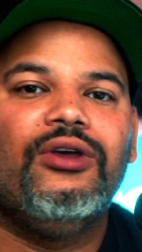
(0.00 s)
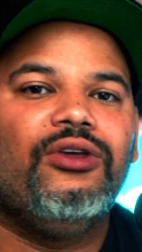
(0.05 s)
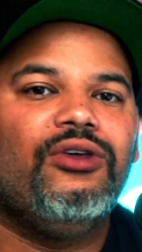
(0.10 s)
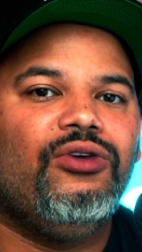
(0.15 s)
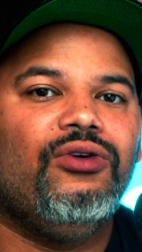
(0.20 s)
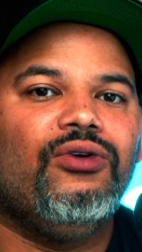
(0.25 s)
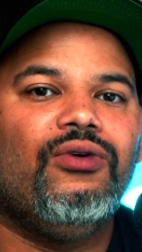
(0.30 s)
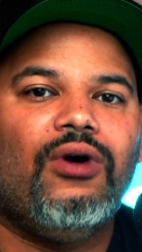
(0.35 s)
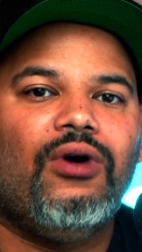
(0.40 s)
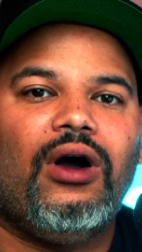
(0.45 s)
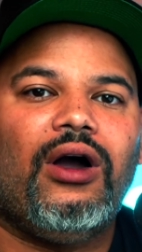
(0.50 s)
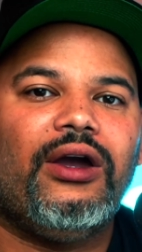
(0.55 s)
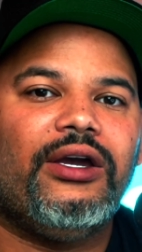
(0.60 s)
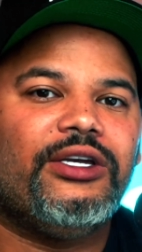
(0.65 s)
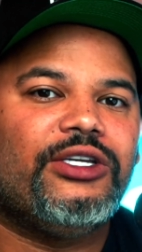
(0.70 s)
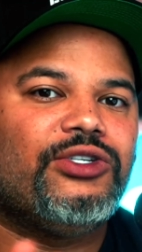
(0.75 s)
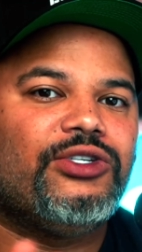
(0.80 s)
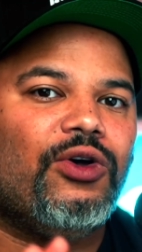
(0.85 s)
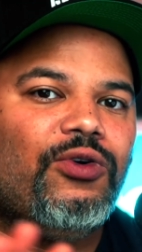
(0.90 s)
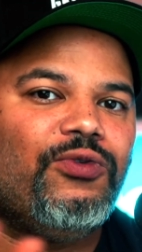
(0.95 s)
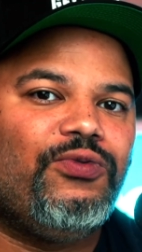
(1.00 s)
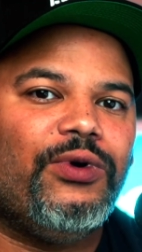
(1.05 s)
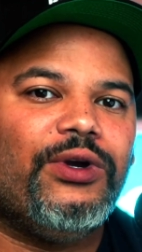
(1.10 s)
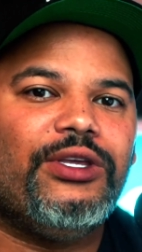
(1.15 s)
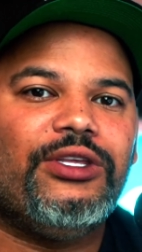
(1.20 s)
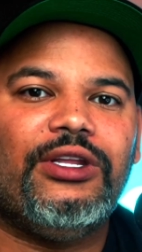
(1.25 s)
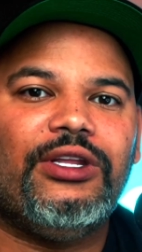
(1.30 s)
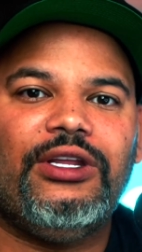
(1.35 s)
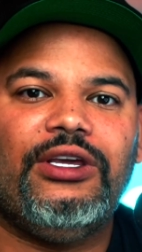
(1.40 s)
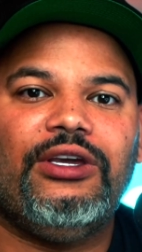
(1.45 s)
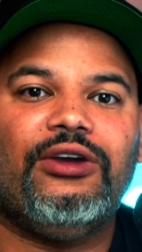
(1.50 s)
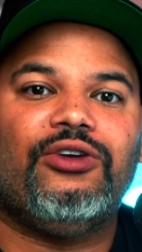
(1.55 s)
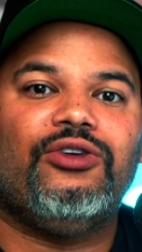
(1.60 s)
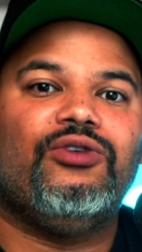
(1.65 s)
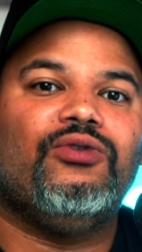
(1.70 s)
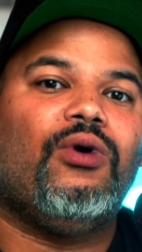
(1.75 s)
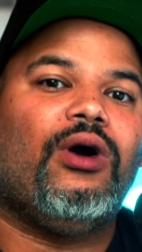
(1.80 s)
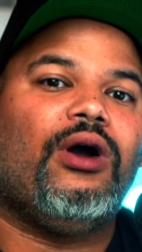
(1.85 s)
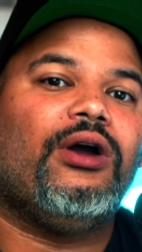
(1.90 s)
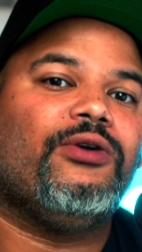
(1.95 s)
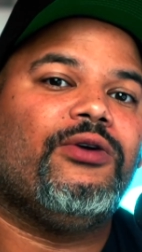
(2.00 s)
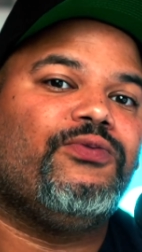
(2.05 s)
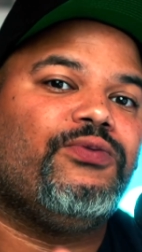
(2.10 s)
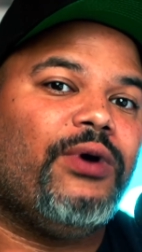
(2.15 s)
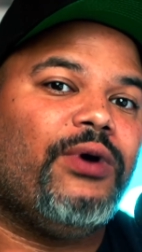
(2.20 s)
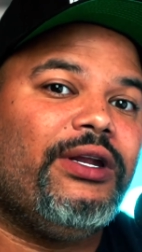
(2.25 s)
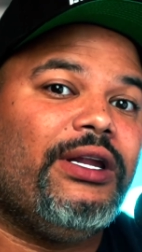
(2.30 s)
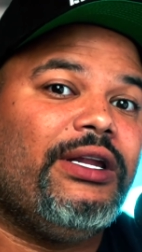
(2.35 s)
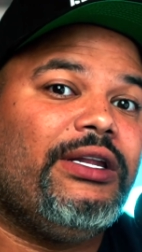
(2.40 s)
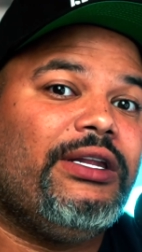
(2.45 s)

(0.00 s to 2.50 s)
you are a software engineer. You are a front end